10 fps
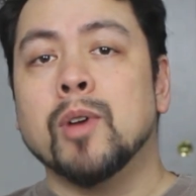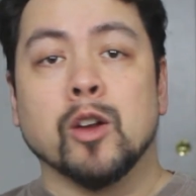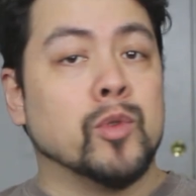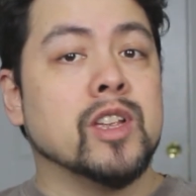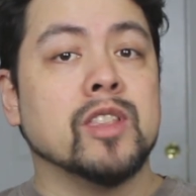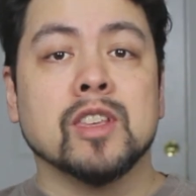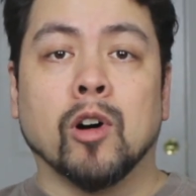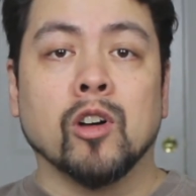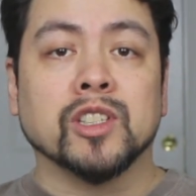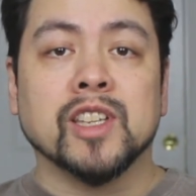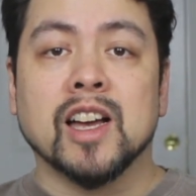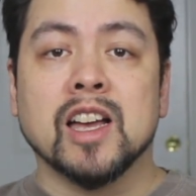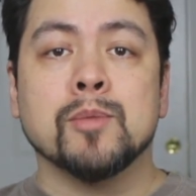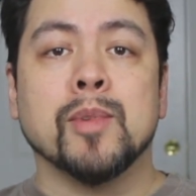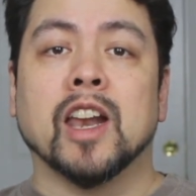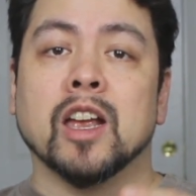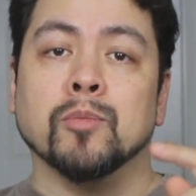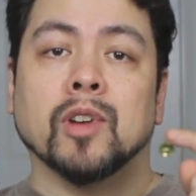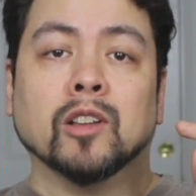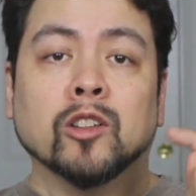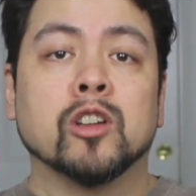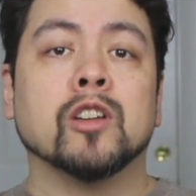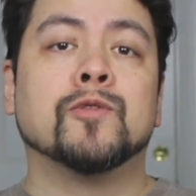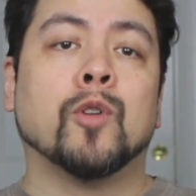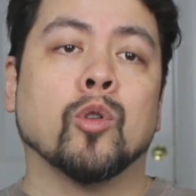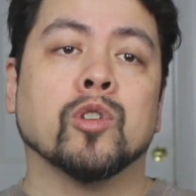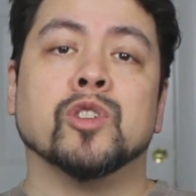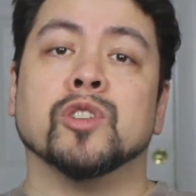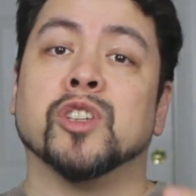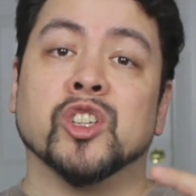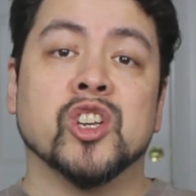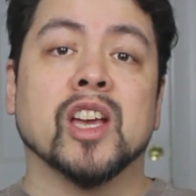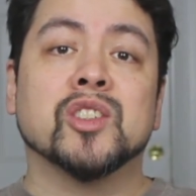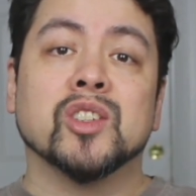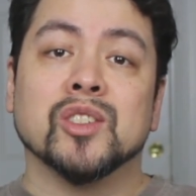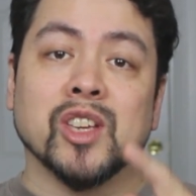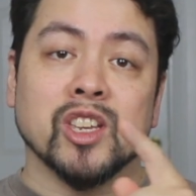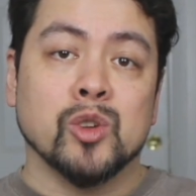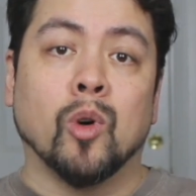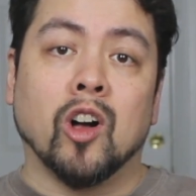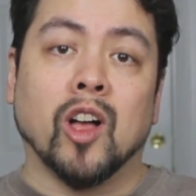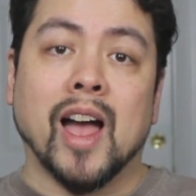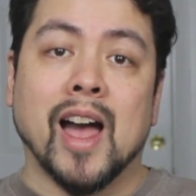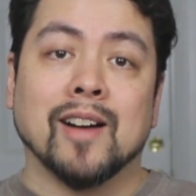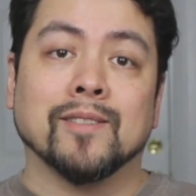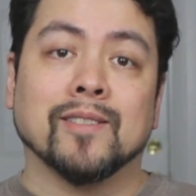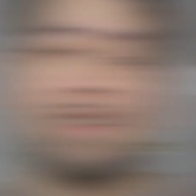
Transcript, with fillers: I read them all the time, and I'm looking forward to suggestions that you all have.